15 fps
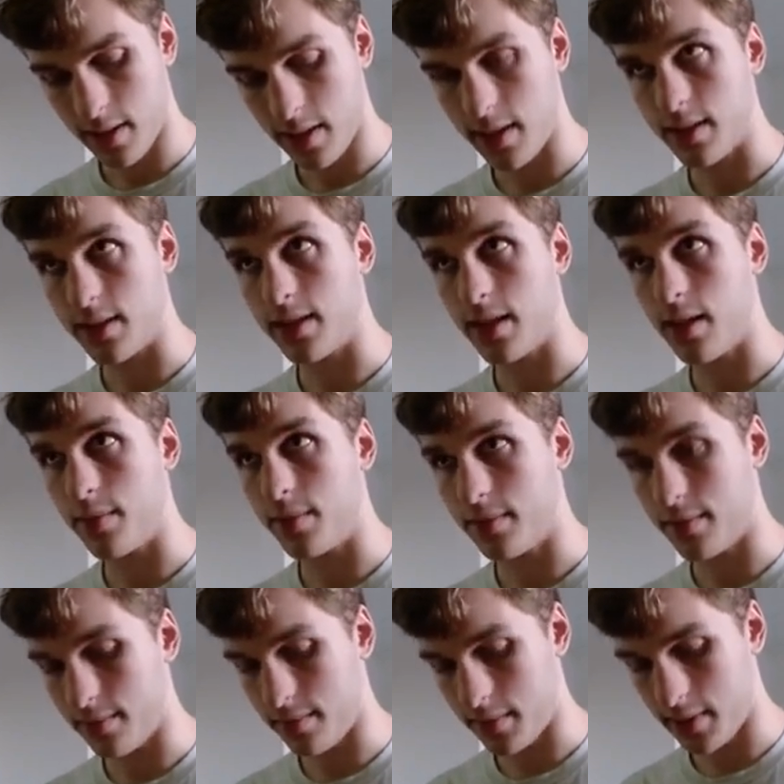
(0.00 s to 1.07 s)

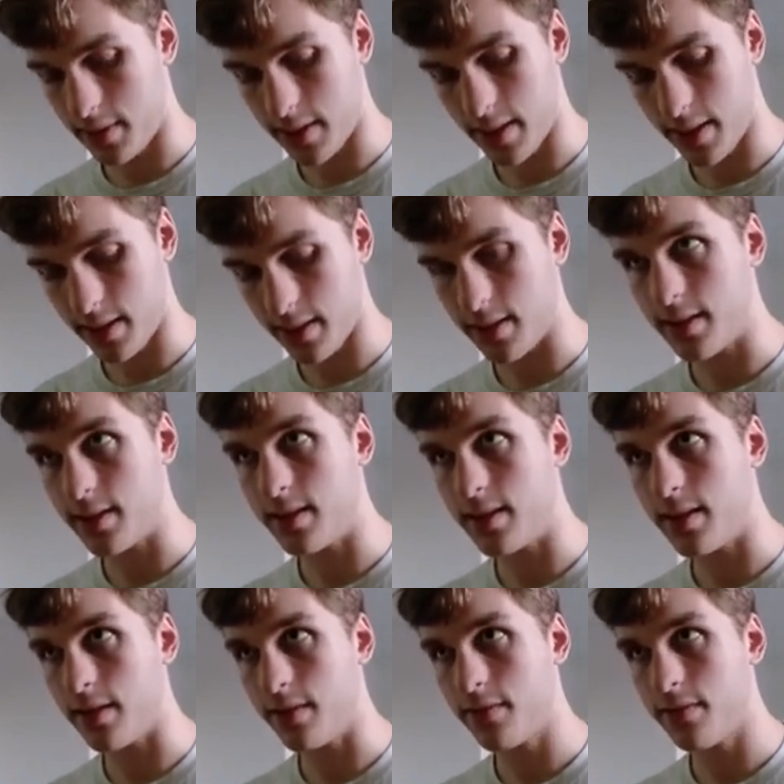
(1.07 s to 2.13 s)
example dot diff,